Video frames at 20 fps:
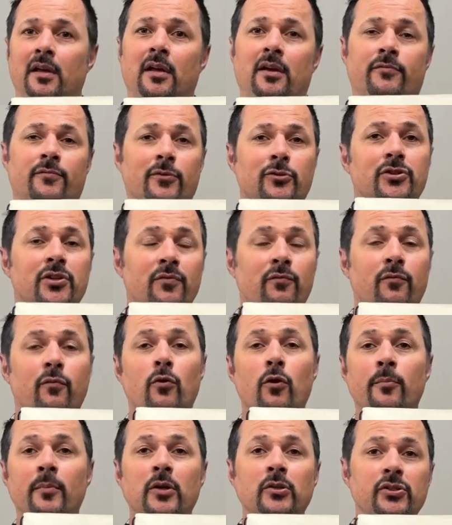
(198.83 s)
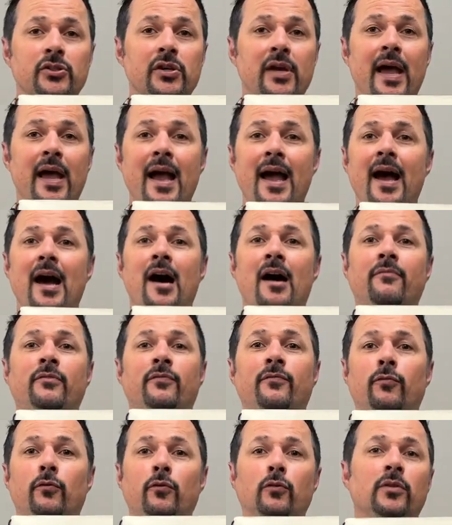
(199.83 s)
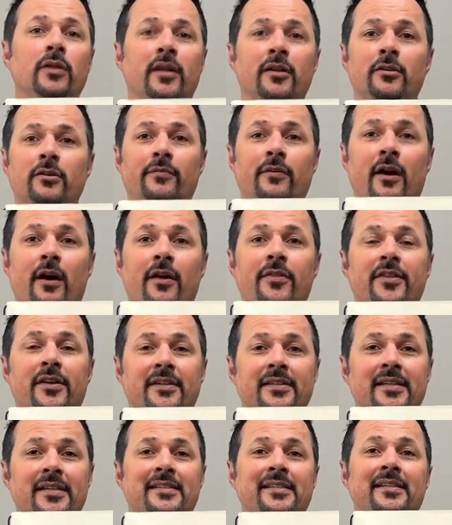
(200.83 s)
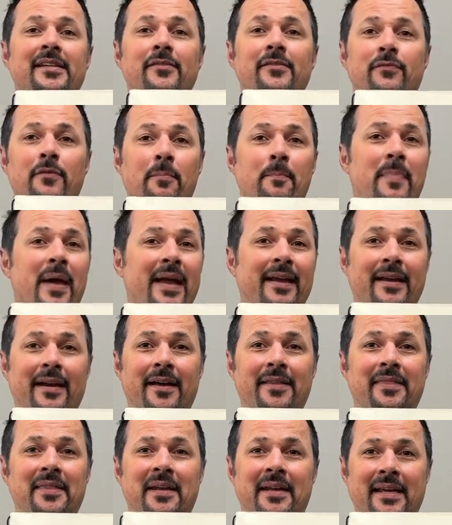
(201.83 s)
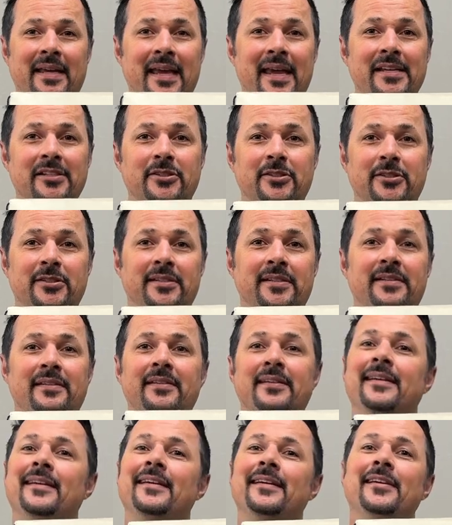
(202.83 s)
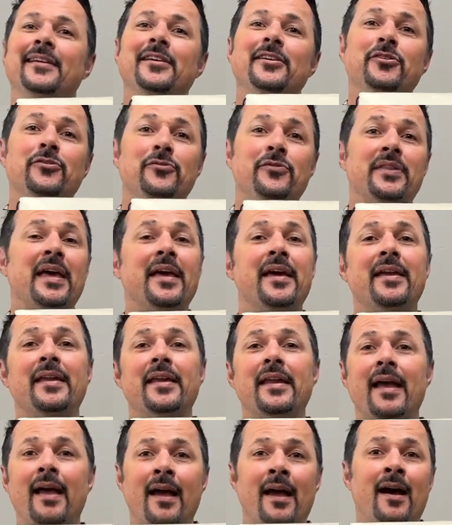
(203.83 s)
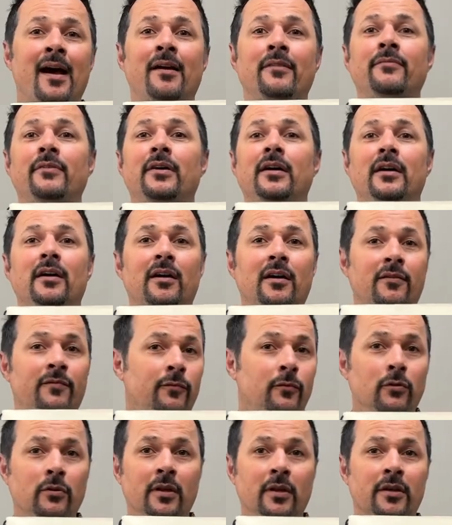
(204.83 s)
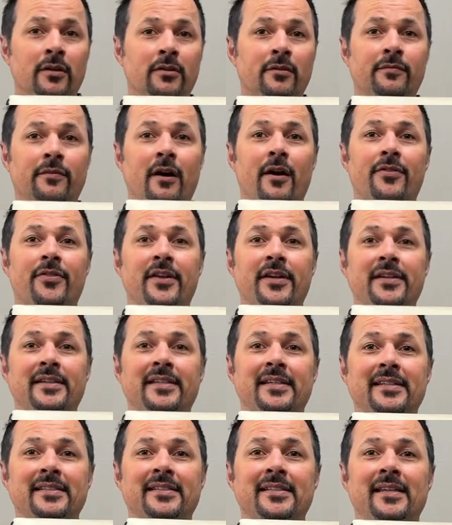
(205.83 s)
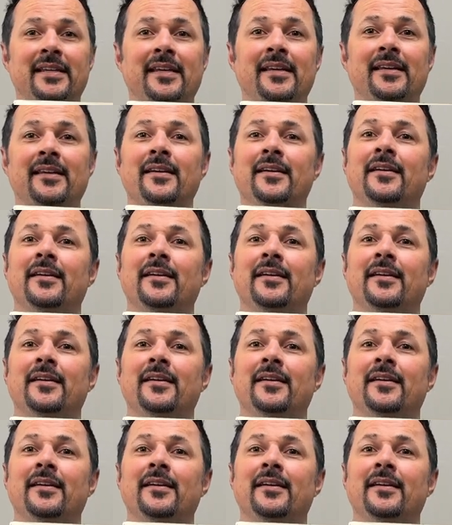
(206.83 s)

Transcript: First and foremost, you have a full letter of authenticity from Beckett Authentication. You then have a full letter of authenticity